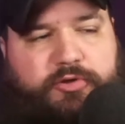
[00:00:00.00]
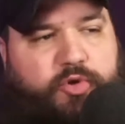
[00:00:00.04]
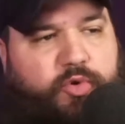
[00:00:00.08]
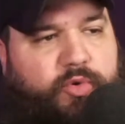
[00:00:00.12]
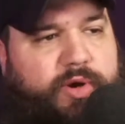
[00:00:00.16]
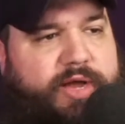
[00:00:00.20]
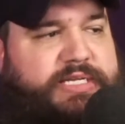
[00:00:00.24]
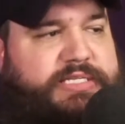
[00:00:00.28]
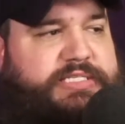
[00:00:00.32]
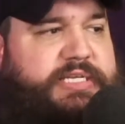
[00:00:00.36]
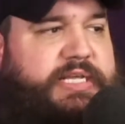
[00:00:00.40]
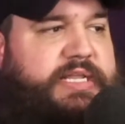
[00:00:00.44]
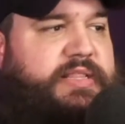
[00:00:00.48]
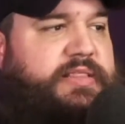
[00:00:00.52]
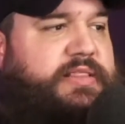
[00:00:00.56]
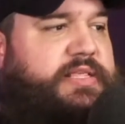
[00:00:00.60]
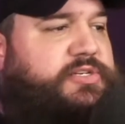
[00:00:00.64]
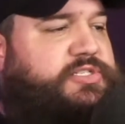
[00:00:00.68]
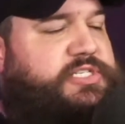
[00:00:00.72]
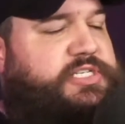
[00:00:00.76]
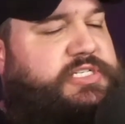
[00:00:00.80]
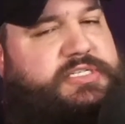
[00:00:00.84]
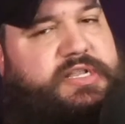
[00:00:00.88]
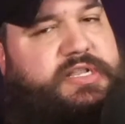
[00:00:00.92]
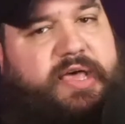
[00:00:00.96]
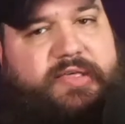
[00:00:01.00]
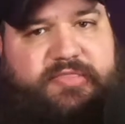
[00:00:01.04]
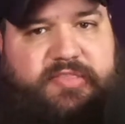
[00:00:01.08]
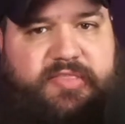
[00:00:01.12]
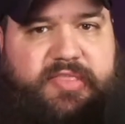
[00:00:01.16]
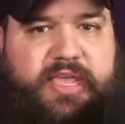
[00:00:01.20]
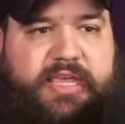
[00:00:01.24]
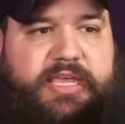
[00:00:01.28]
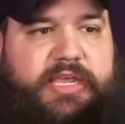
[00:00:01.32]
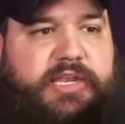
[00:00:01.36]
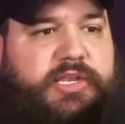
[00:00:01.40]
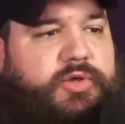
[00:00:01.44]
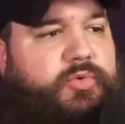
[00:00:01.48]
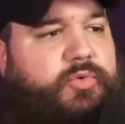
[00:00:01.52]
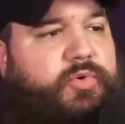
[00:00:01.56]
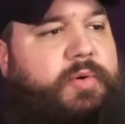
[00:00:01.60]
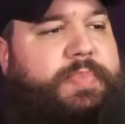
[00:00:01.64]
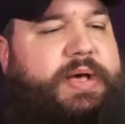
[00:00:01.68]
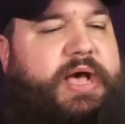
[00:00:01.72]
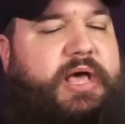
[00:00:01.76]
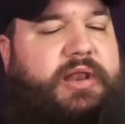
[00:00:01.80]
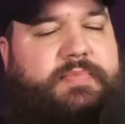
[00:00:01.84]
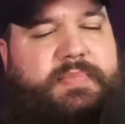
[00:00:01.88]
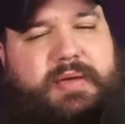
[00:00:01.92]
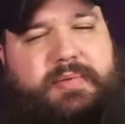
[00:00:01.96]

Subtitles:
noise and there's just nothing they can do about it,